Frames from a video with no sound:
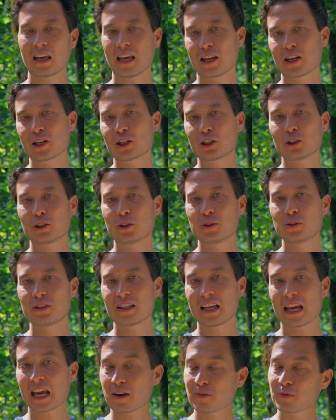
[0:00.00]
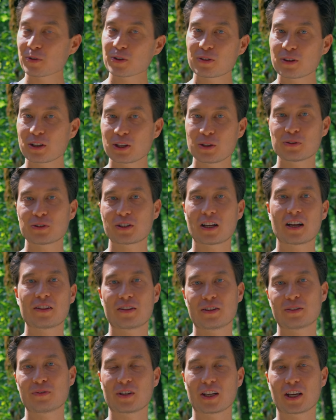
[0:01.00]
It includes everything you saw in
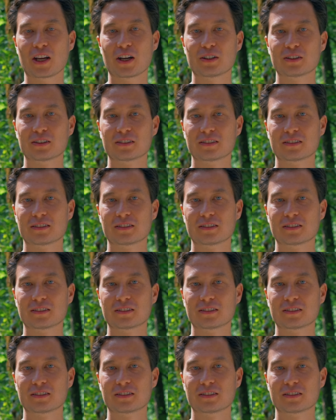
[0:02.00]
this video,